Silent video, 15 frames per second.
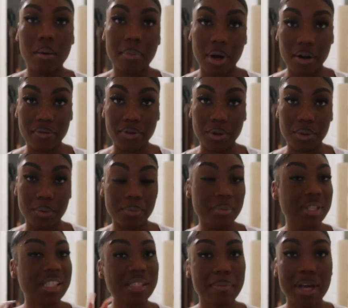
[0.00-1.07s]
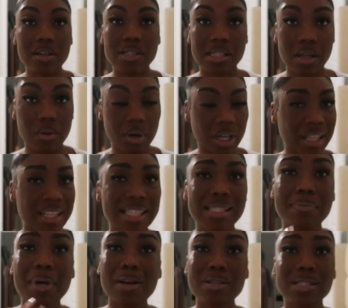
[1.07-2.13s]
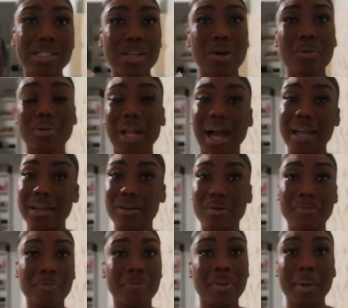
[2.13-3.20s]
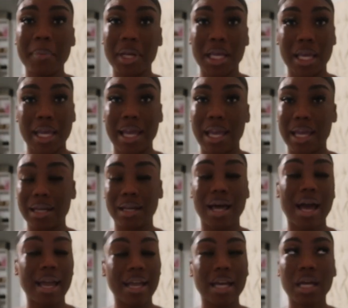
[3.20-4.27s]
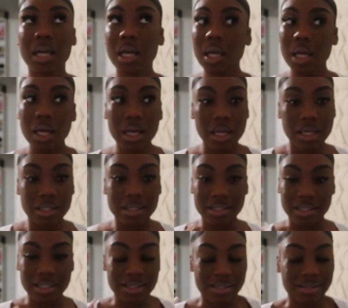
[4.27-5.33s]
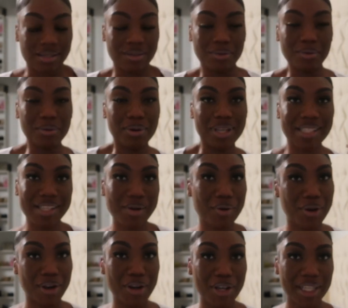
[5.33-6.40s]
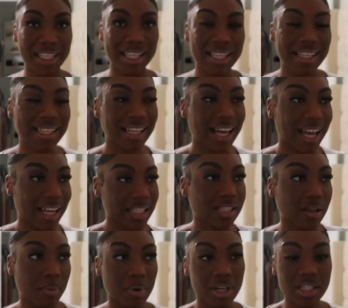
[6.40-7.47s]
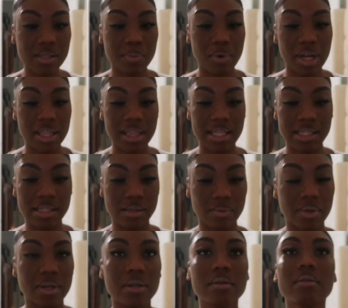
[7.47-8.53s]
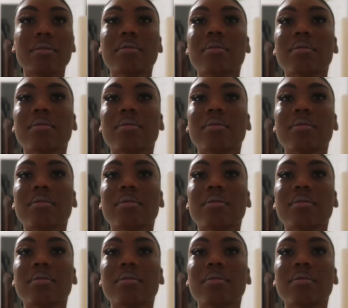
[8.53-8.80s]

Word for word: perfume smells so good this smells so like feminine and like just oh it's so girly like so i'm gonna spray this one